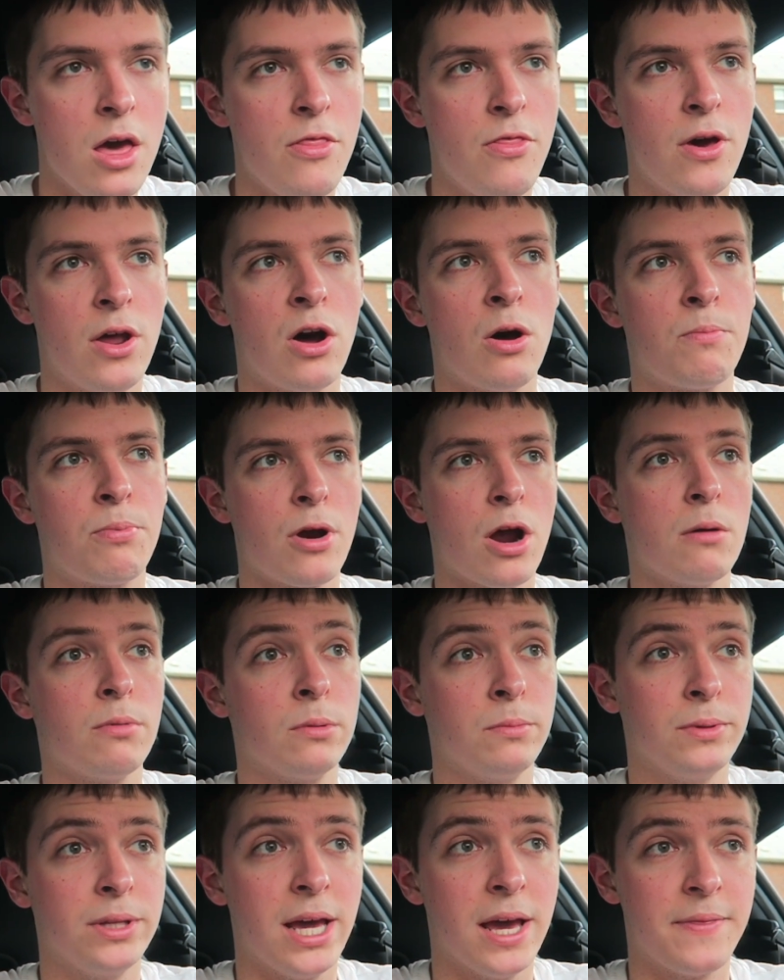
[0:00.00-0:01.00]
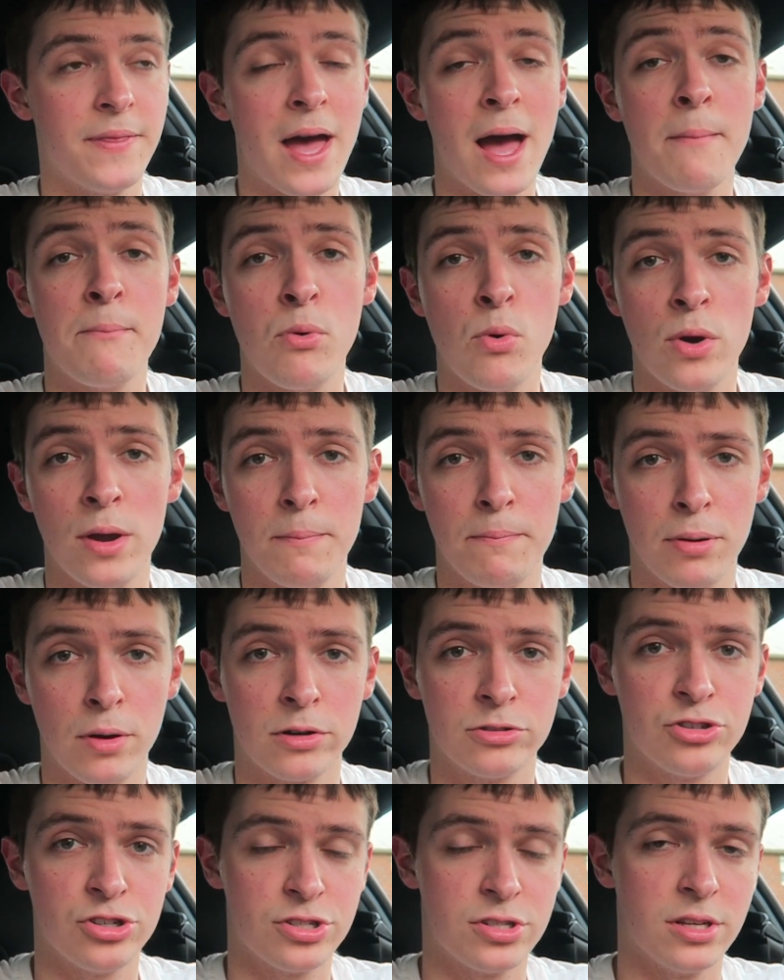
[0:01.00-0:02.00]
then I'll probably at that point
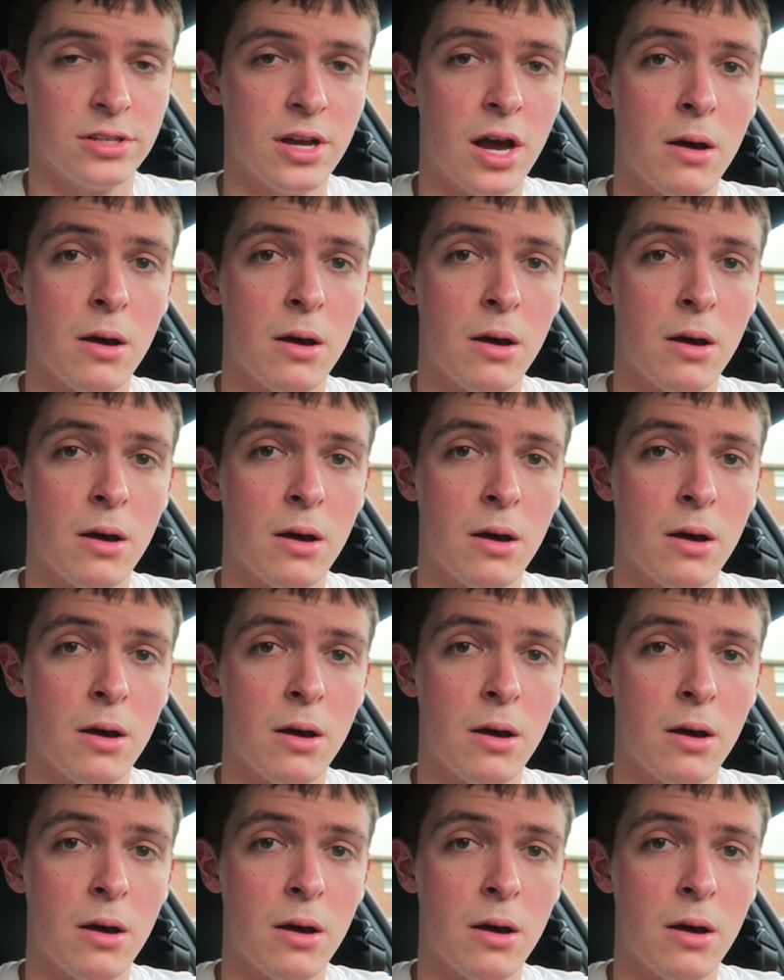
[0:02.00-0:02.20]
purchase